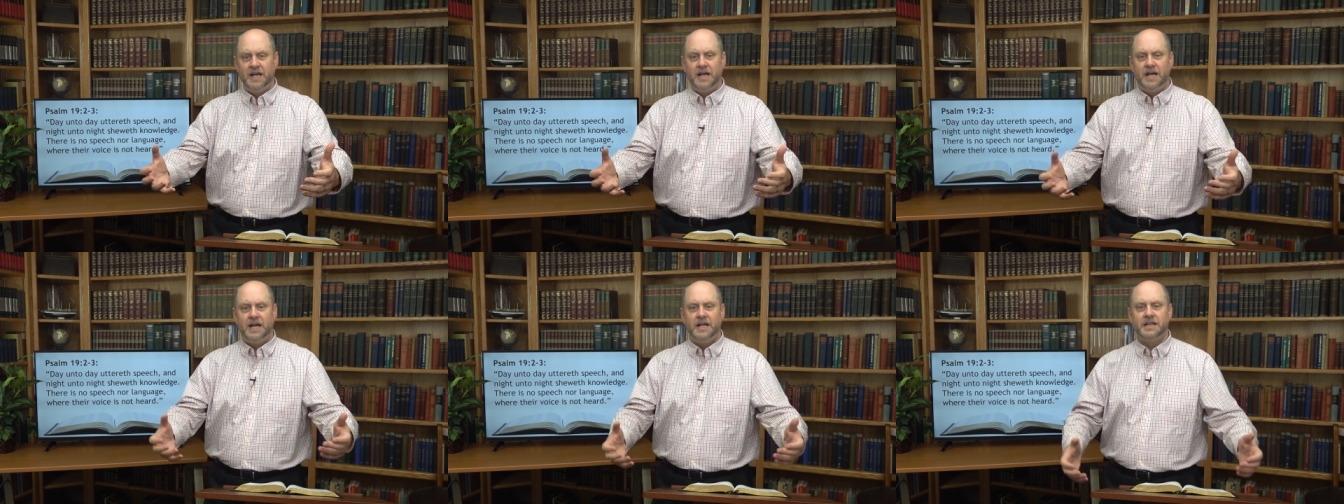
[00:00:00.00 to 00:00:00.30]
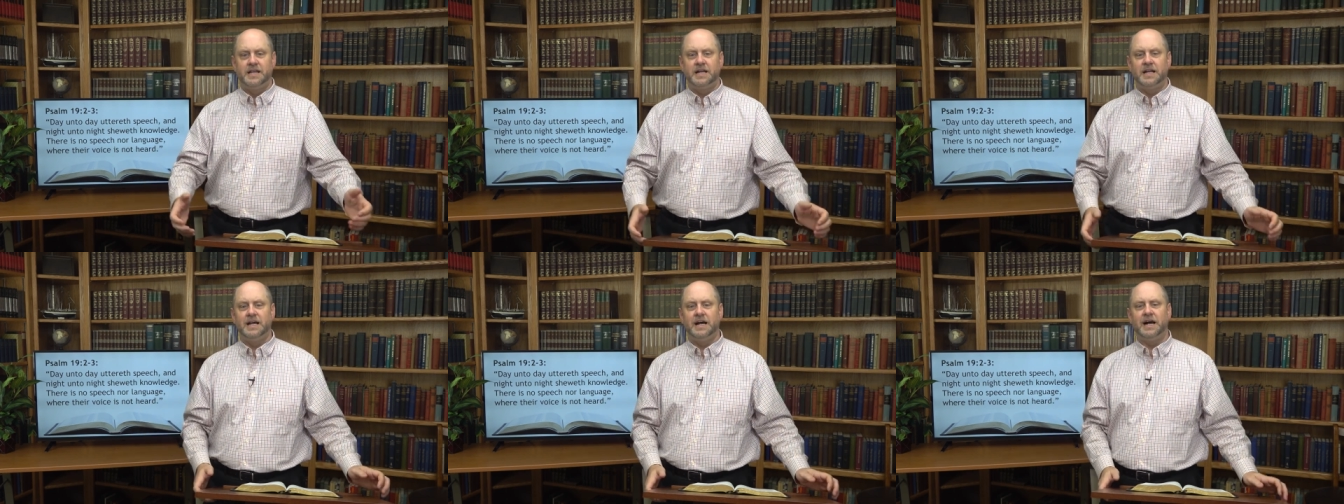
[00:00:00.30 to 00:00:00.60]
in
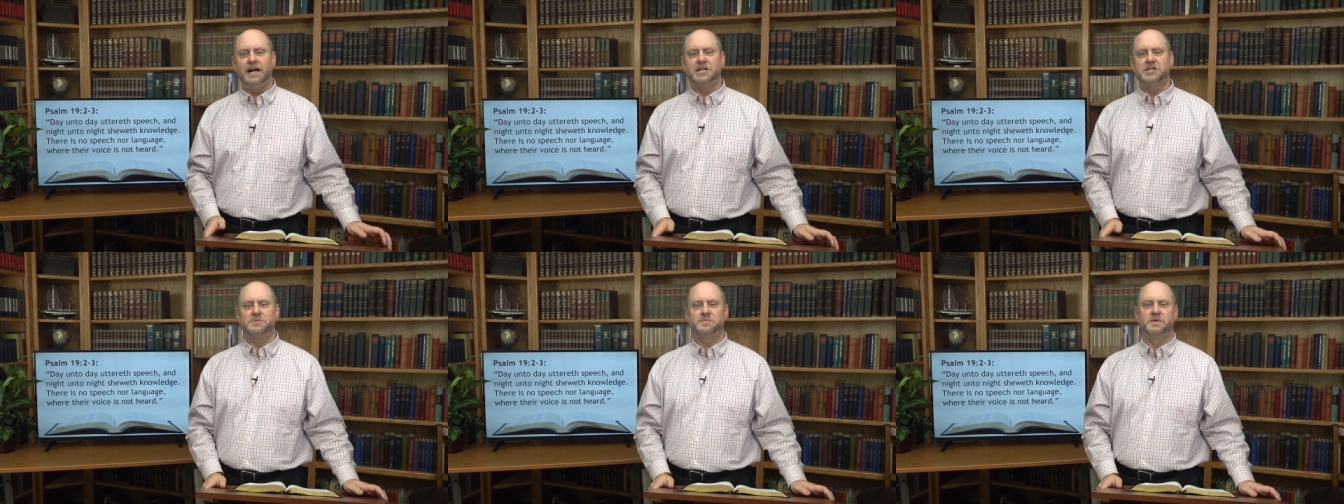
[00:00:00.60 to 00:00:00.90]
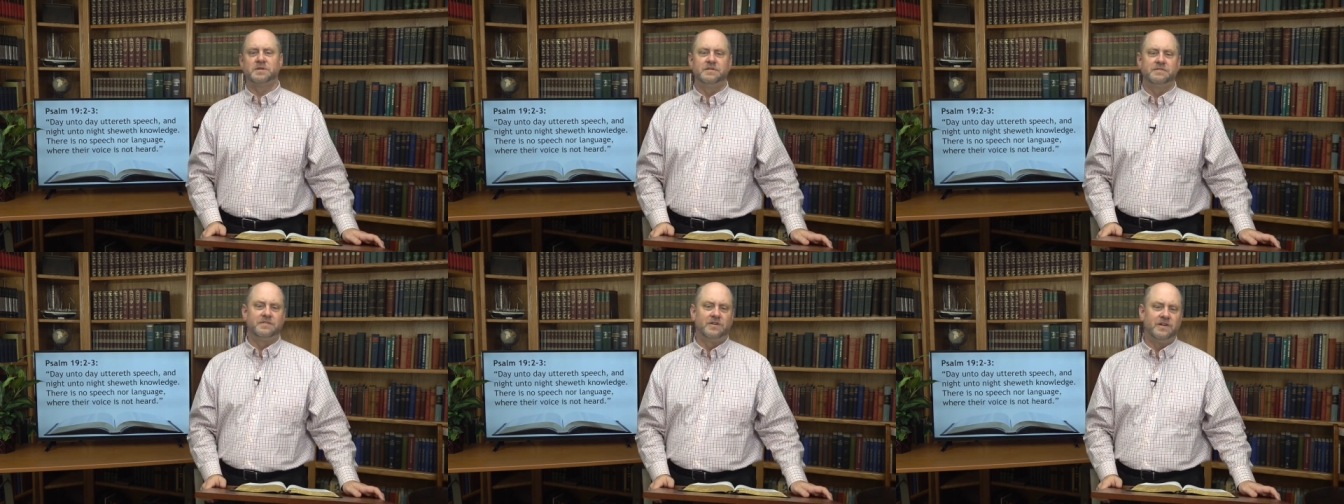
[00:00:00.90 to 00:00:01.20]
the
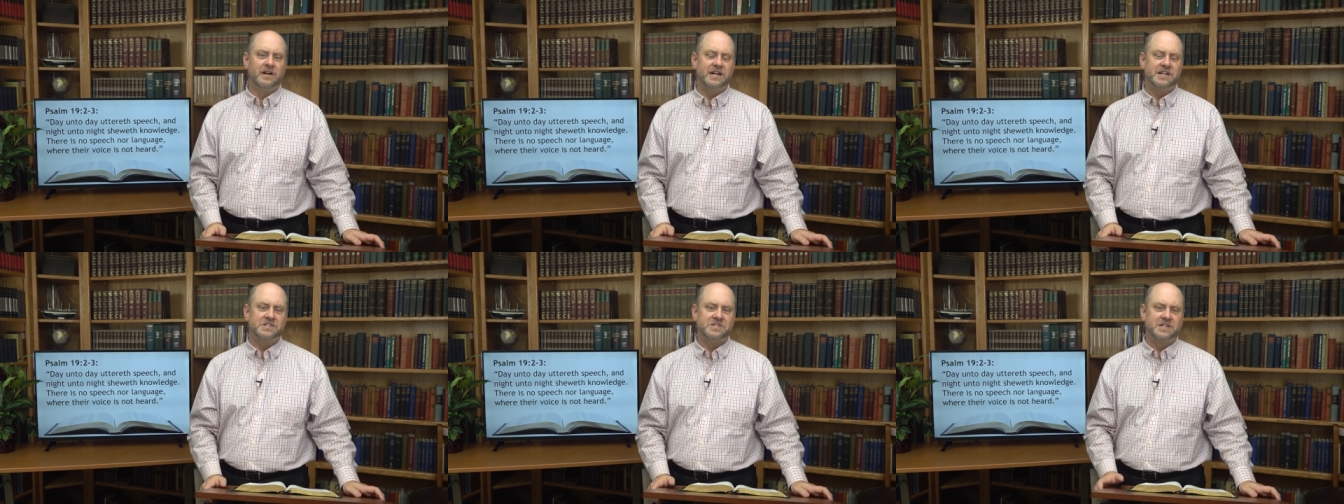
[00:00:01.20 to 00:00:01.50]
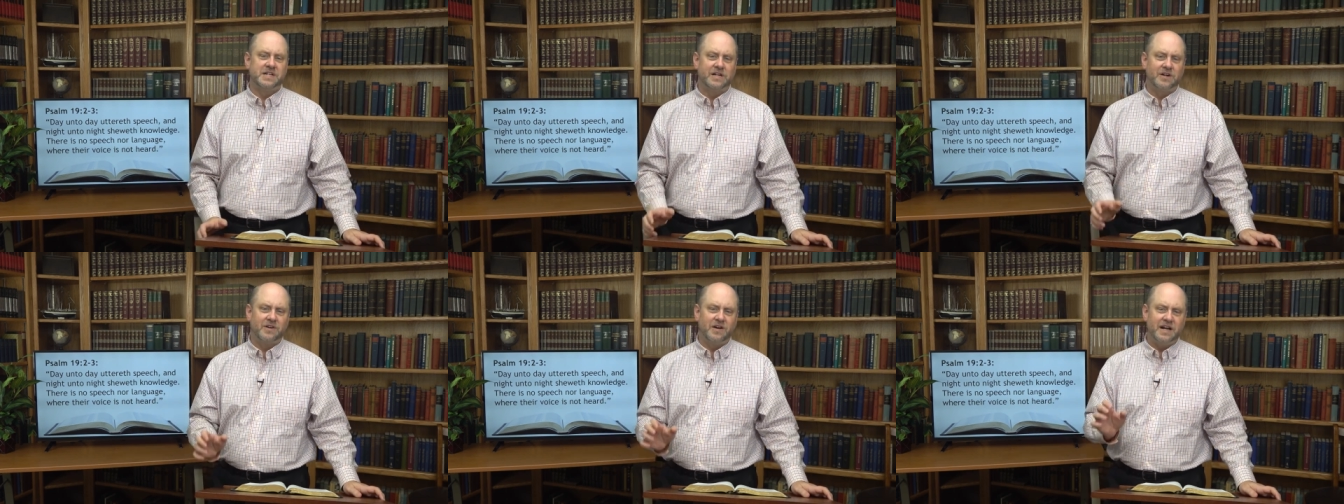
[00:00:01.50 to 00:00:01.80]
gospel of grace
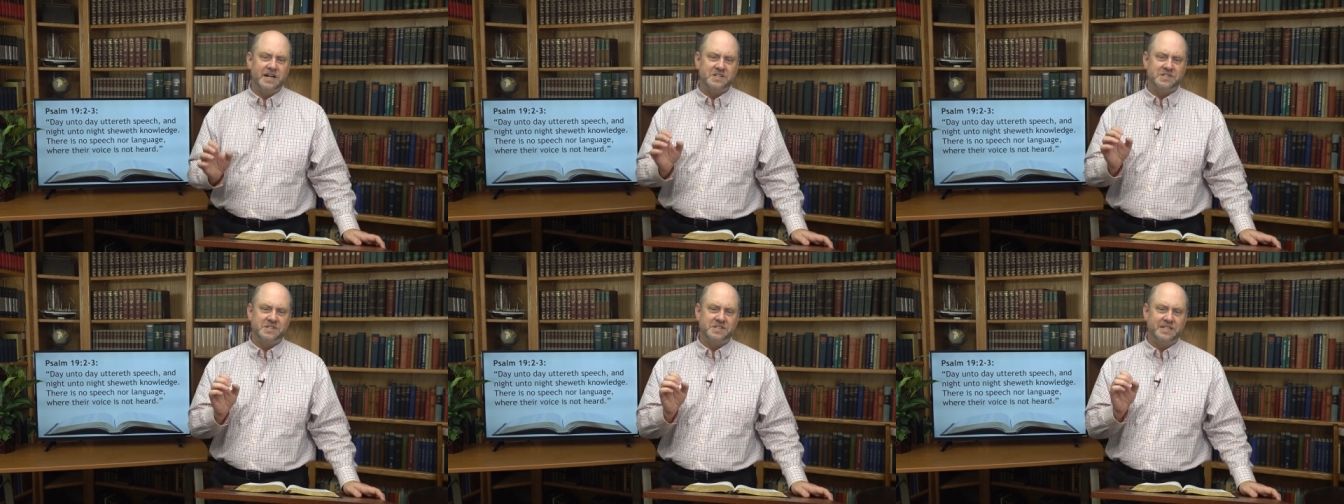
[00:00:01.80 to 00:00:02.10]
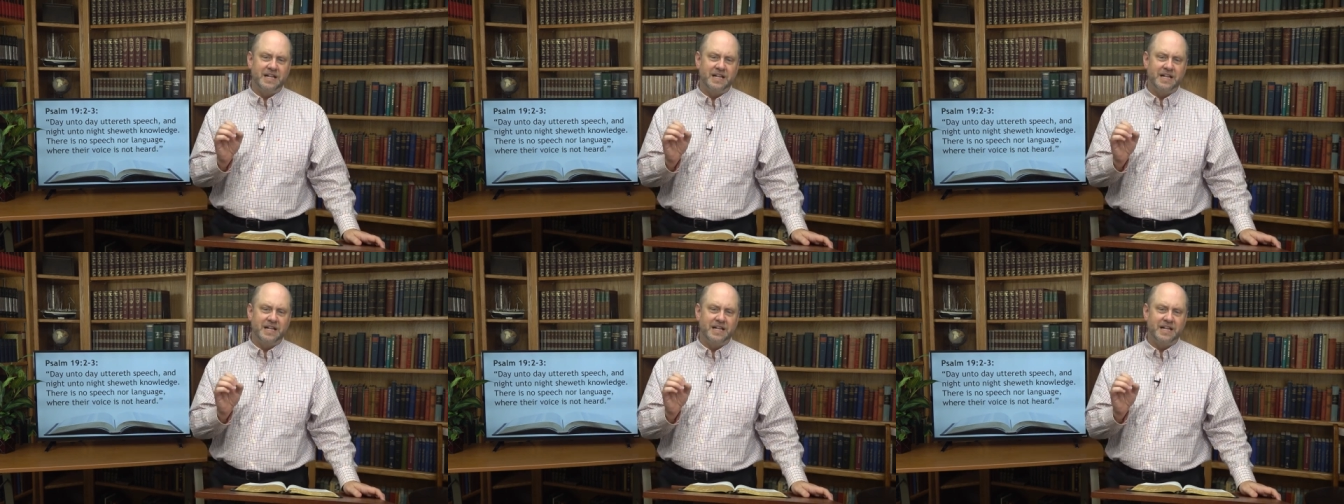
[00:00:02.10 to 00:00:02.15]
that Christ